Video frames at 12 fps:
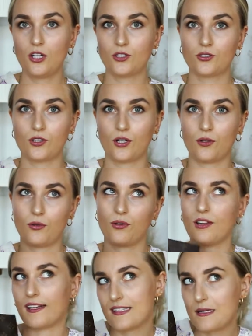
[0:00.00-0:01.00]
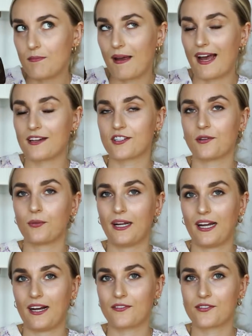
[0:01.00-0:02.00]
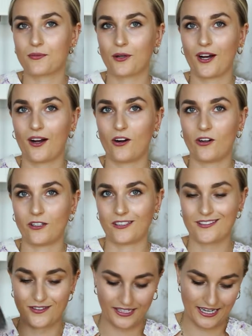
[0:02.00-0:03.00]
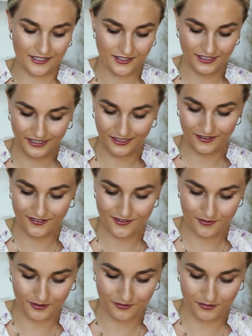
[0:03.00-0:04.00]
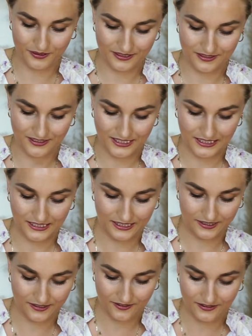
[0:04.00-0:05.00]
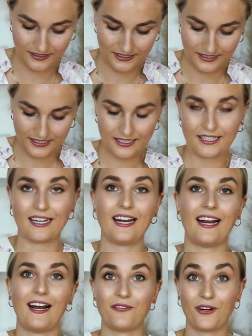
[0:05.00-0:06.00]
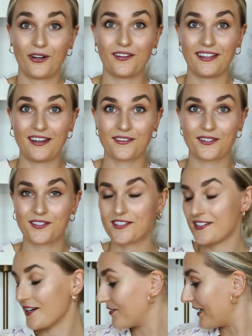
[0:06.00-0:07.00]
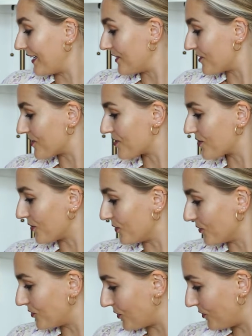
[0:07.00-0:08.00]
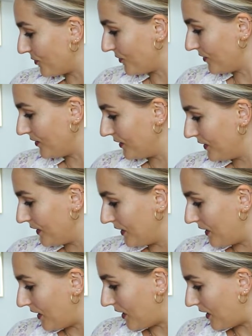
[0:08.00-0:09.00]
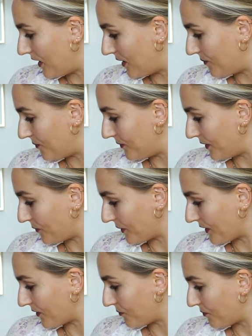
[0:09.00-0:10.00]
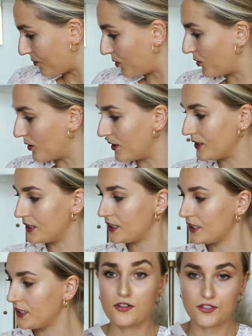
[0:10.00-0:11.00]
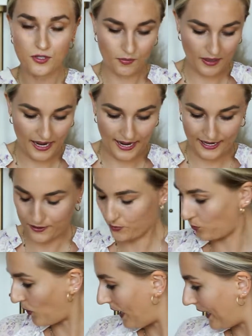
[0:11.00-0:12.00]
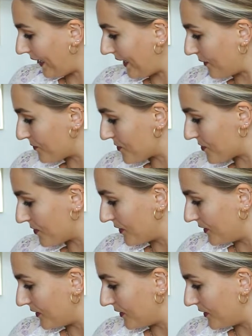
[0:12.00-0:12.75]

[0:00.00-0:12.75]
So let's imagine we have some cards or cash in here, so I'm gonna put it here. Then I have all the other stuff that I just told you, and we can put some hand wipes.